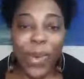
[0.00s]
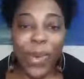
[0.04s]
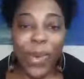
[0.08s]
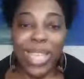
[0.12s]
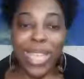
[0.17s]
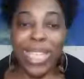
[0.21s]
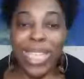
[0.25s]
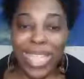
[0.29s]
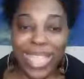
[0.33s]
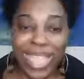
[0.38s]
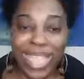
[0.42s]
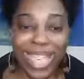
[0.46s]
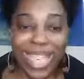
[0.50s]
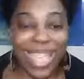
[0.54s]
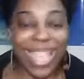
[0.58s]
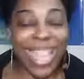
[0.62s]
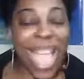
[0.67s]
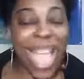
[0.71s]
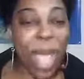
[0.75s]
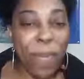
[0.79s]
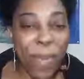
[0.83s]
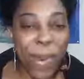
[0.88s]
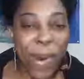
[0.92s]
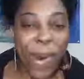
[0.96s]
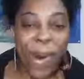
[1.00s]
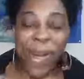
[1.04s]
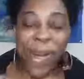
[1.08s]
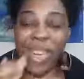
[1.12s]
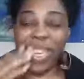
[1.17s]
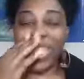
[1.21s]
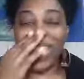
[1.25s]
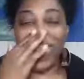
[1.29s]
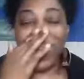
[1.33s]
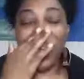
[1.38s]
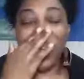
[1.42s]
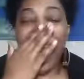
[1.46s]
wouldn't you? That
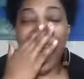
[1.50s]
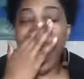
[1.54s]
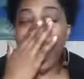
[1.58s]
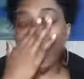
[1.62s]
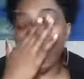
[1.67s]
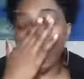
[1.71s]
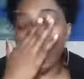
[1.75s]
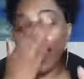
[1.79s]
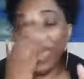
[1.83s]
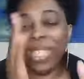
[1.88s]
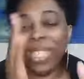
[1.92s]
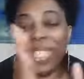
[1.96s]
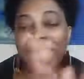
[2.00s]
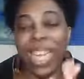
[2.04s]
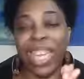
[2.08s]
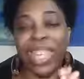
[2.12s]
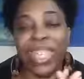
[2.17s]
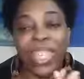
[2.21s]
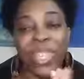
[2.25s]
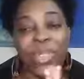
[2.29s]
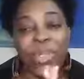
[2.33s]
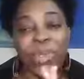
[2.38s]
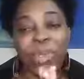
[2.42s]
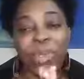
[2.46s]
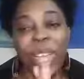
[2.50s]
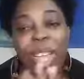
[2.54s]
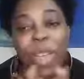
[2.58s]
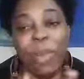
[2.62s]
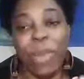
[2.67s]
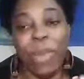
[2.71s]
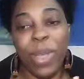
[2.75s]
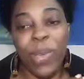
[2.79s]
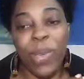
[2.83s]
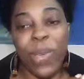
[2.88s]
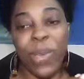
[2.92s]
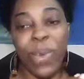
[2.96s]
part. So I appreciate you
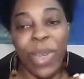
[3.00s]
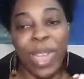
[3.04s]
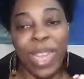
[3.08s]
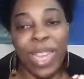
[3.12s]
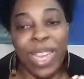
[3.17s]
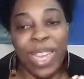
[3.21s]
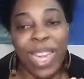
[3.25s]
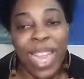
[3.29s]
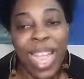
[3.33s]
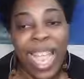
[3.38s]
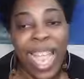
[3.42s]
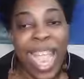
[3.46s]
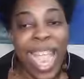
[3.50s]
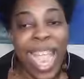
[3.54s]
coming on